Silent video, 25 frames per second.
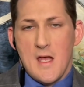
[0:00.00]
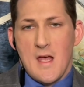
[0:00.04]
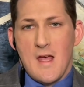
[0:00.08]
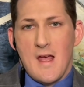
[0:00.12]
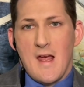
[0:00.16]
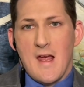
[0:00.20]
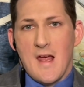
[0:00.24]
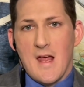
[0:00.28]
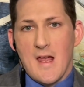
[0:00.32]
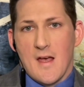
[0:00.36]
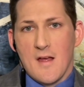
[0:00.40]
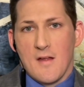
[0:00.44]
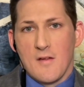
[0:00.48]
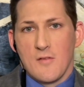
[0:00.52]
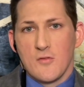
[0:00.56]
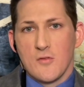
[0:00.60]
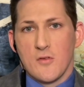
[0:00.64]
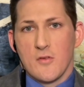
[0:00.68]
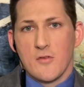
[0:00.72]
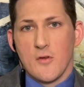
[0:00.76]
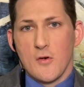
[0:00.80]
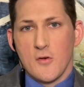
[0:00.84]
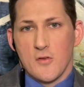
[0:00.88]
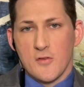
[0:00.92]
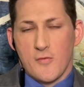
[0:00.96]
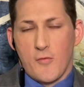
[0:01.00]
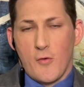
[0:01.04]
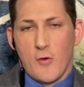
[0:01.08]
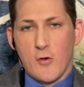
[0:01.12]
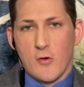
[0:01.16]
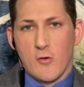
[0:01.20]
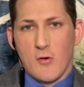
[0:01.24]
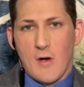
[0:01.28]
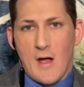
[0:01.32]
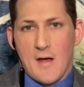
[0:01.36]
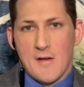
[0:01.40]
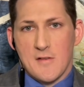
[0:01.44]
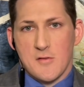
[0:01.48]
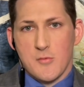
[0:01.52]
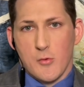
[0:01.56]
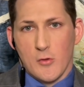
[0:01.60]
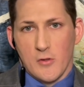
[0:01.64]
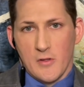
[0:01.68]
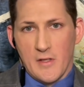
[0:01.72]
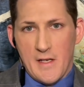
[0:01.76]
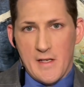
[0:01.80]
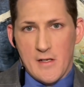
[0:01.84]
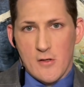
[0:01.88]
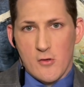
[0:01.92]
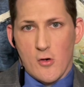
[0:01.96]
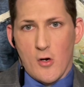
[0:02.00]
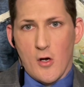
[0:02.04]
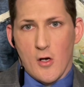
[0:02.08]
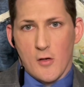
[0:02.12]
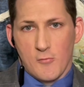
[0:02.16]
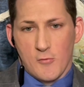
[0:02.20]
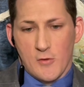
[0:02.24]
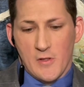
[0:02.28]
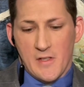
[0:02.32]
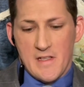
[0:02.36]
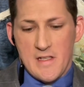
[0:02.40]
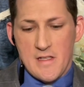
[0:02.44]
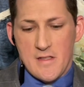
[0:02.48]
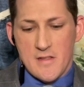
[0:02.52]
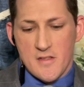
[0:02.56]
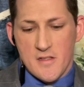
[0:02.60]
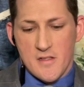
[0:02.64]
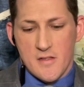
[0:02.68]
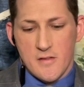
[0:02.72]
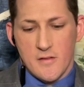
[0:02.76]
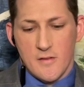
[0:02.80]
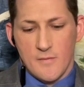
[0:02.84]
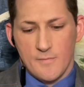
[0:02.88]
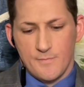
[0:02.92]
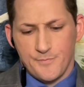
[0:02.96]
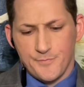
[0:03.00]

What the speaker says: and those photographs were later on released.